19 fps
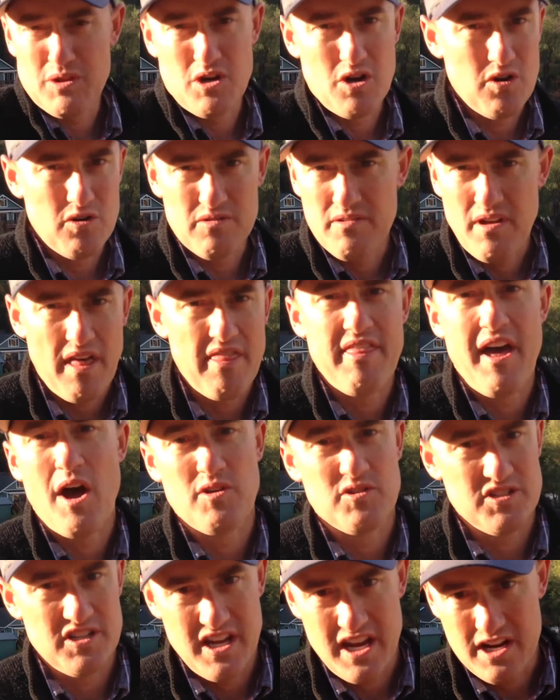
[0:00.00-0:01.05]
people that own
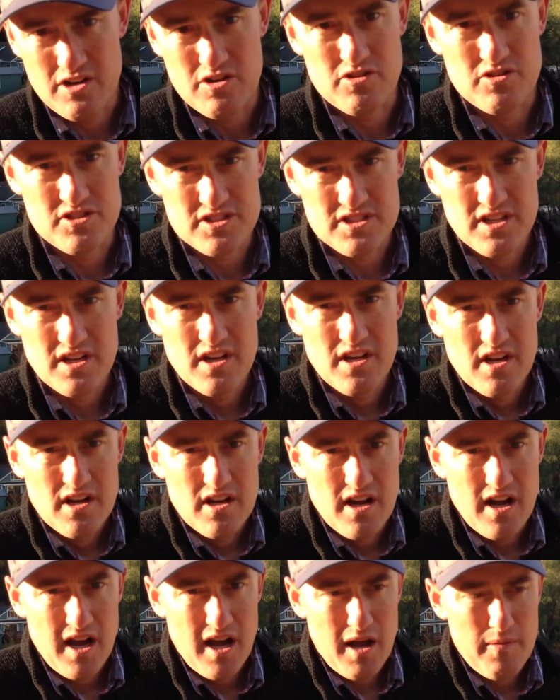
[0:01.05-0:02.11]
1,000 acres.
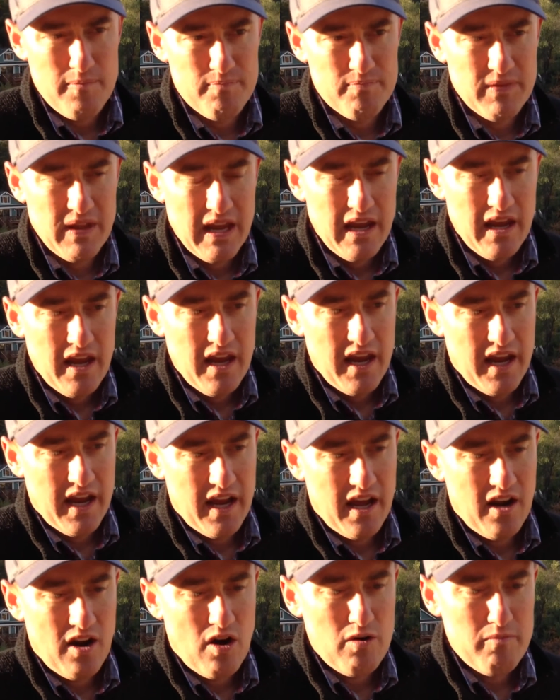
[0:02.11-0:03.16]

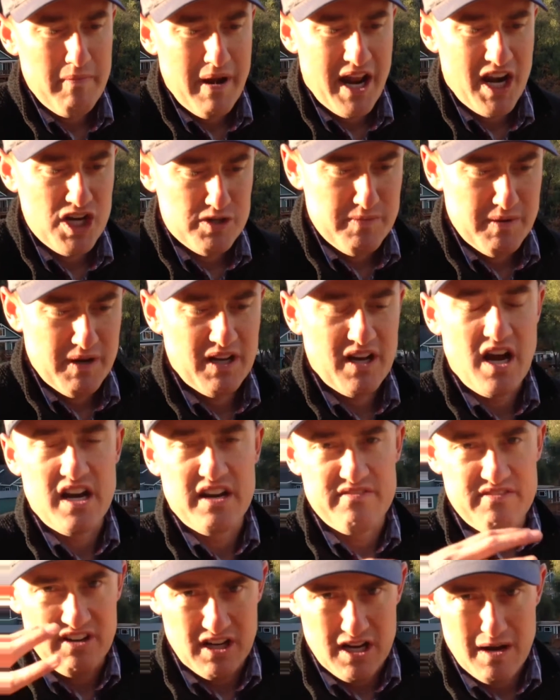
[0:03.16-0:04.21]
And
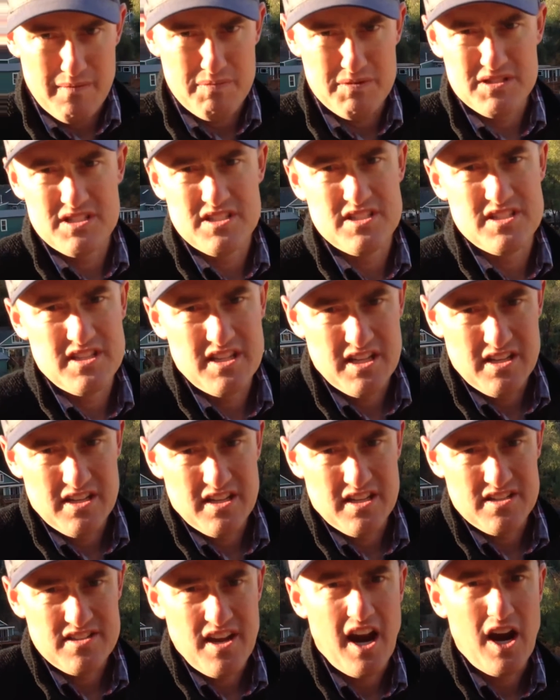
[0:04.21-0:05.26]
management kind of encompasses
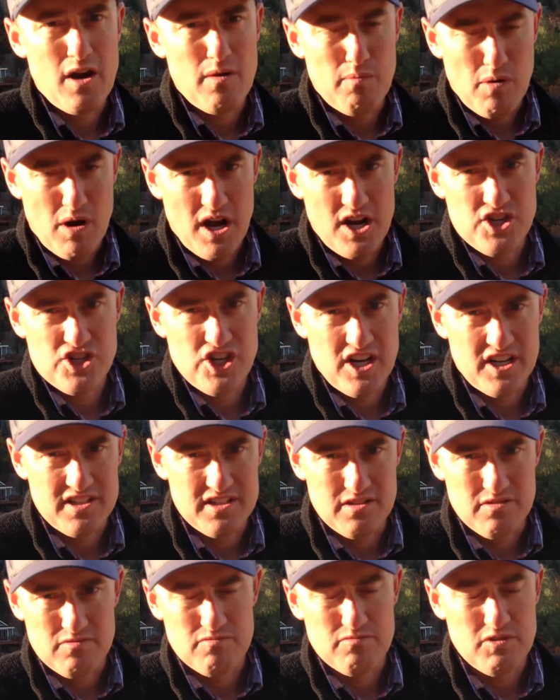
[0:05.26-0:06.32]
the entire
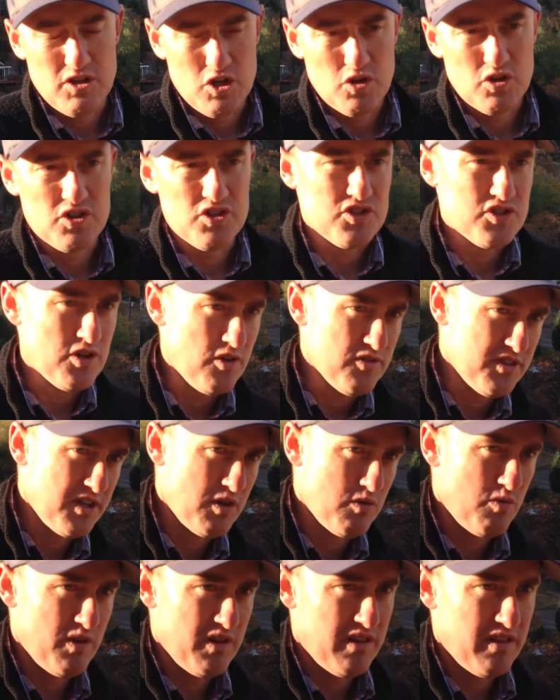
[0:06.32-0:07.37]
project, and
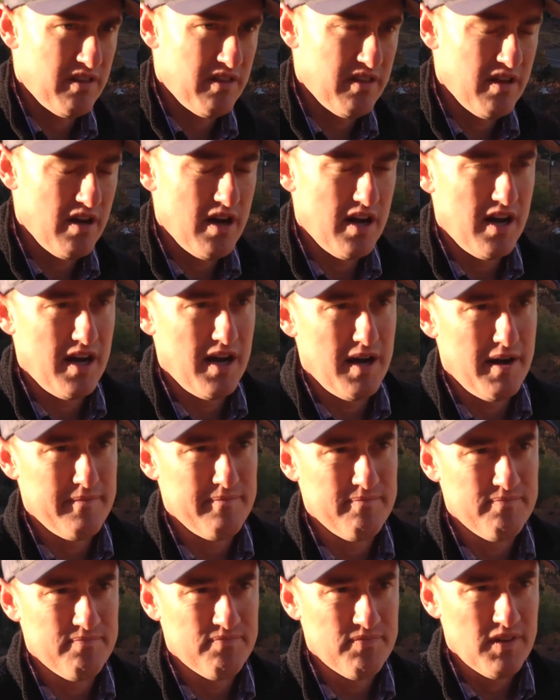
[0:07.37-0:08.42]
consulting with
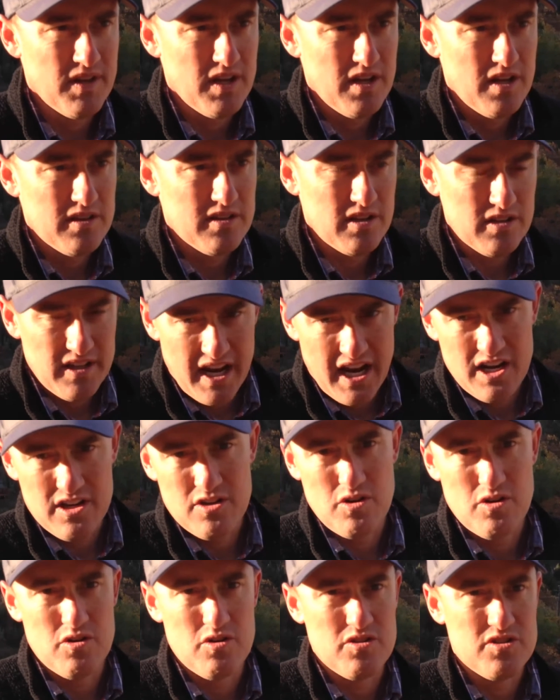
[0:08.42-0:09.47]
the
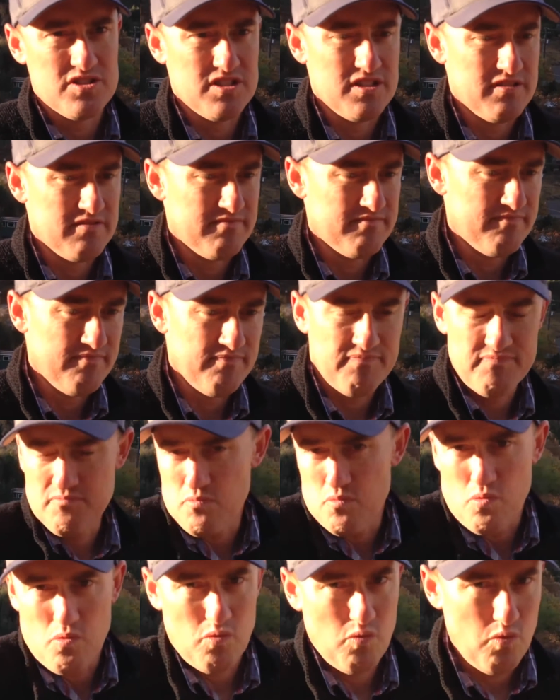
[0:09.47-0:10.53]
landowners and
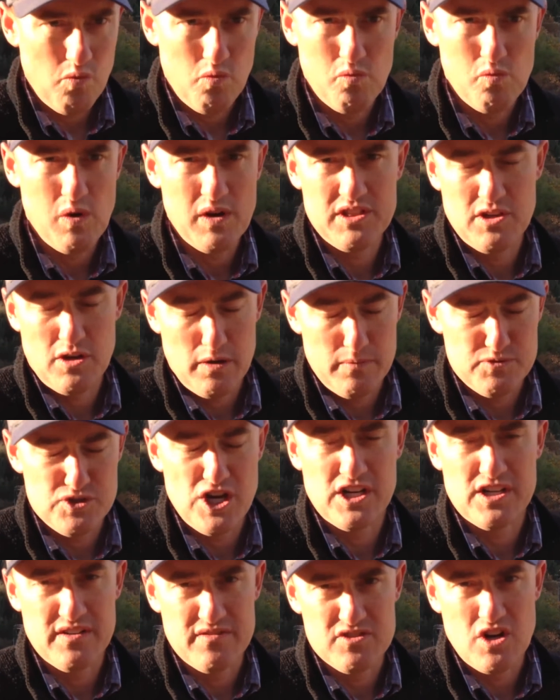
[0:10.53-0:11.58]
what
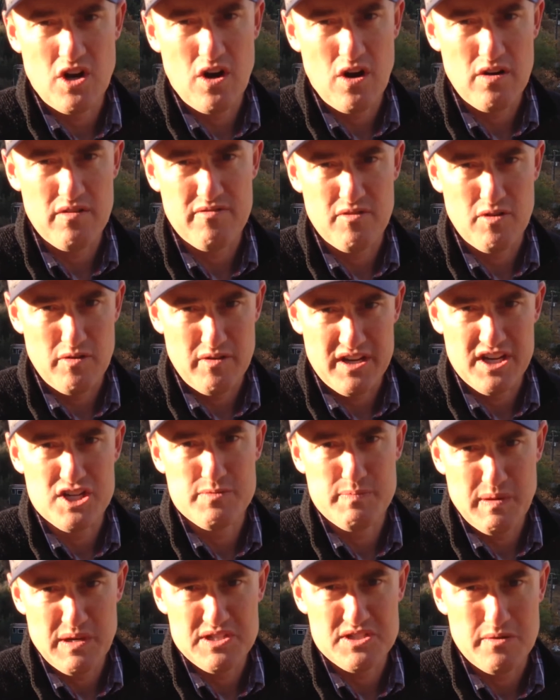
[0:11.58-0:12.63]
their objectives are
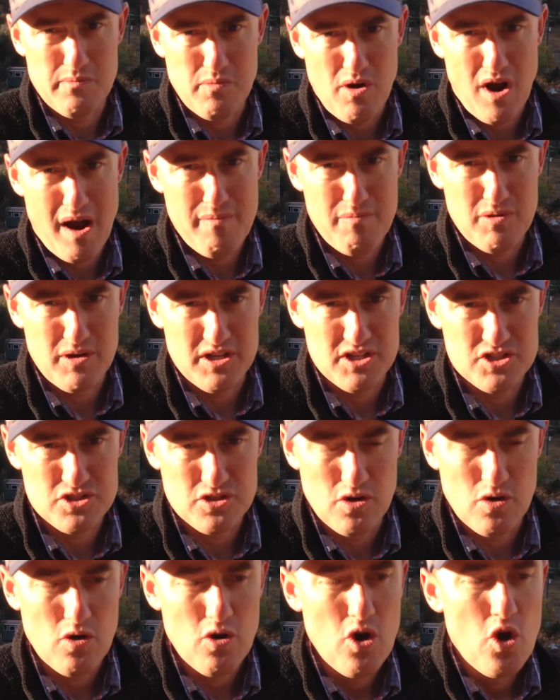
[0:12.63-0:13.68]
for each piece of
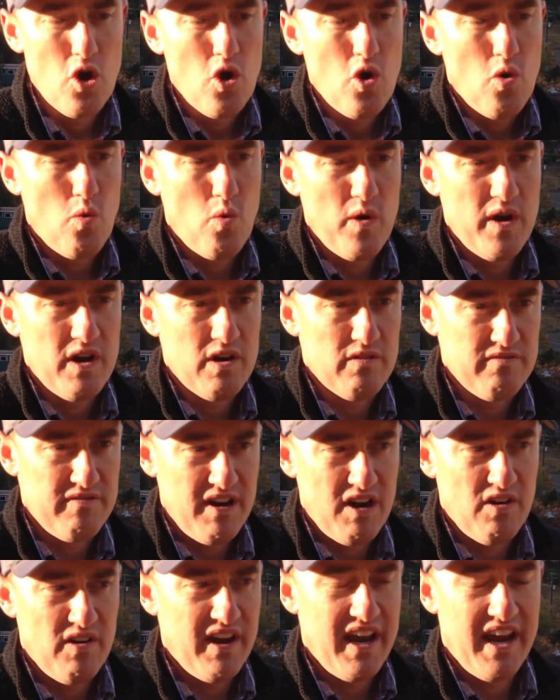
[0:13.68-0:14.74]
property. So
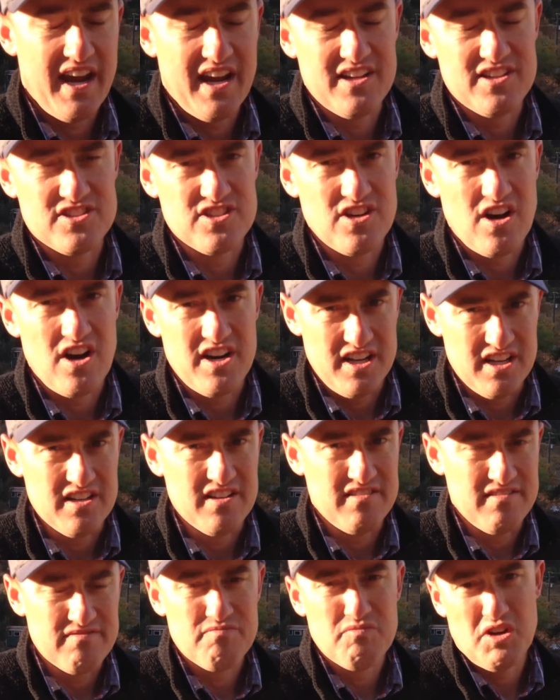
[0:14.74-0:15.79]
we are very
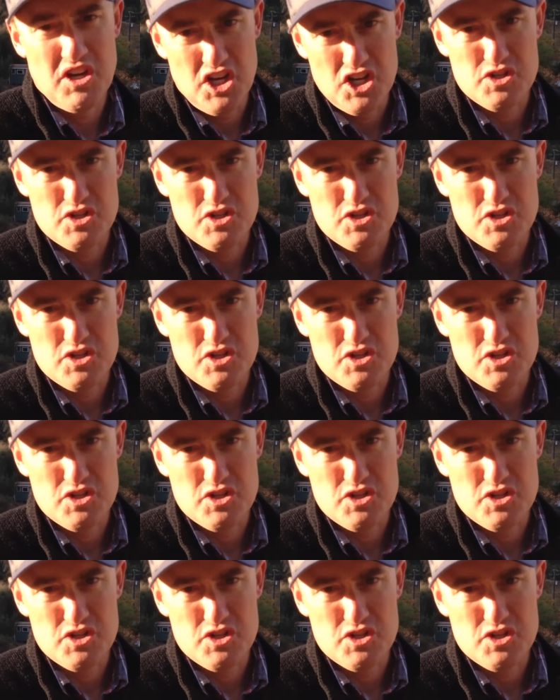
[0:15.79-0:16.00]
hands-on in